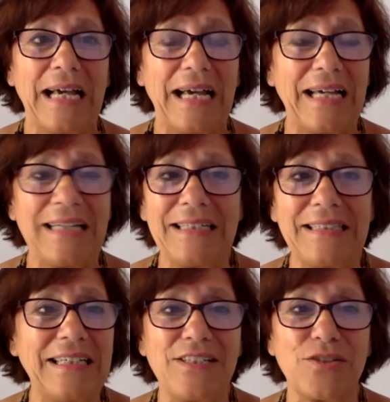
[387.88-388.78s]
And
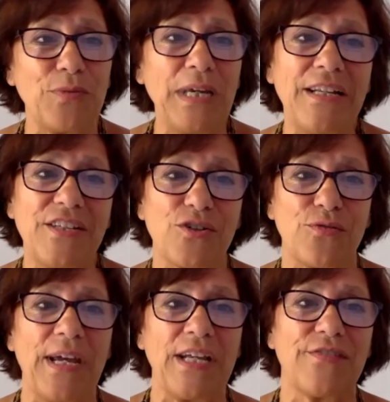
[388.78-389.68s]
it's really
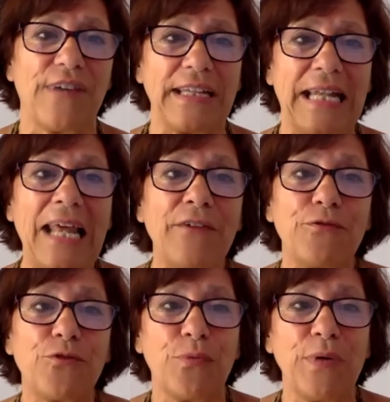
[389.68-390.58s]
strange that
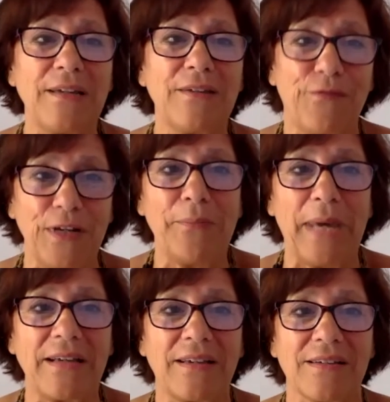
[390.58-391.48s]
left-wing
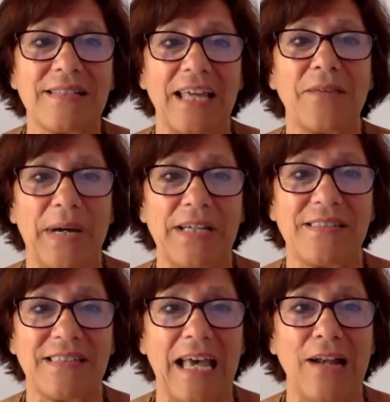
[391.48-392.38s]
filmmakers like
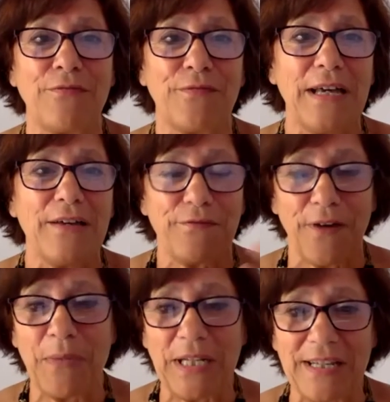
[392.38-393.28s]
myself,
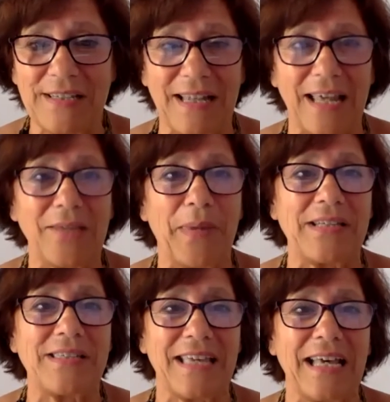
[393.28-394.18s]
feminists like
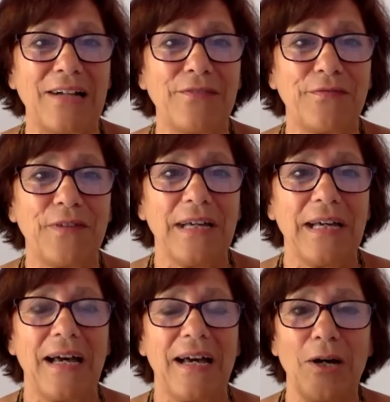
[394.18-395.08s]
myself,
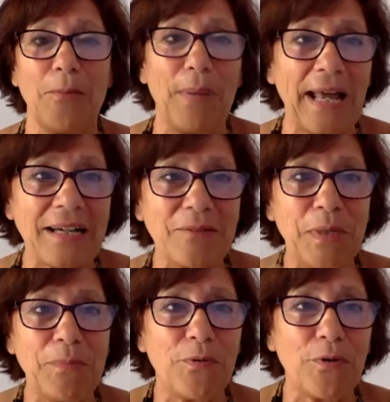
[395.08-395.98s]
black
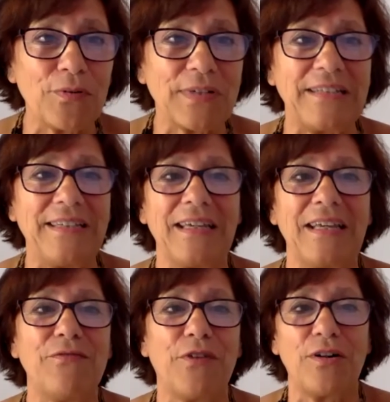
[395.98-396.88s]
people getting
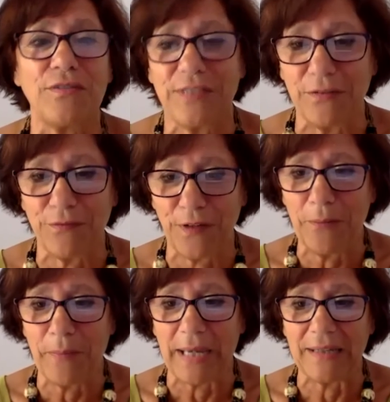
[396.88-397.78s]
involved in
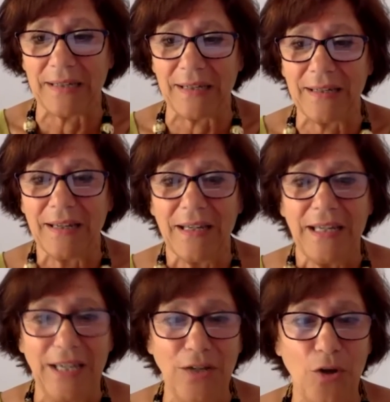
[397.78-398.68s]
filmmaking,
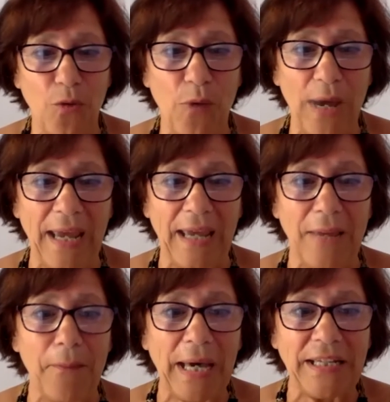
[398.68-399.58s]
in a way
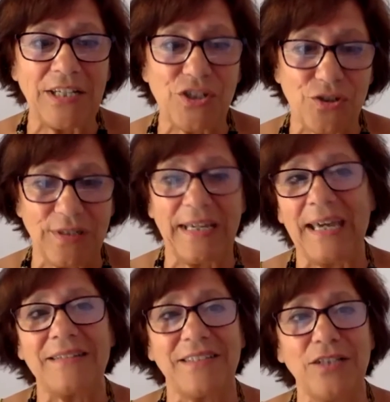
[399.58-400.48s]
managed to
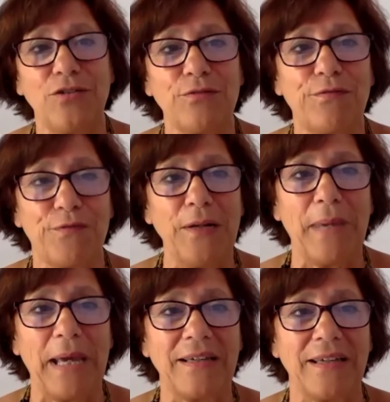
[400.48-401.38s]
get into
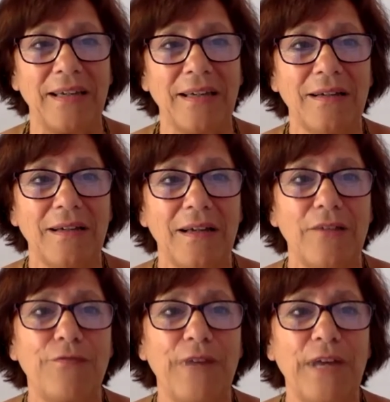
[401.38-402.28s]
filmmaking
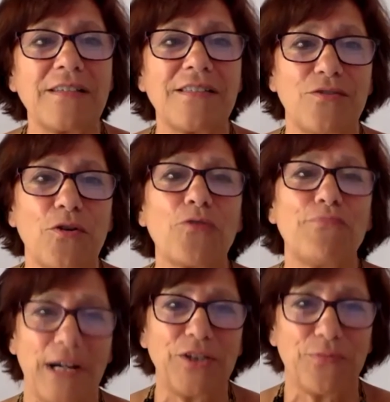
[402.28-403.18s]
thanks to a
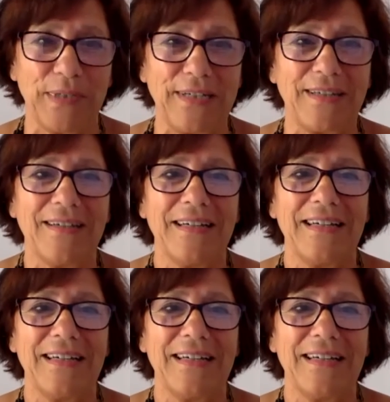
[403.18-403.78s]
right-wing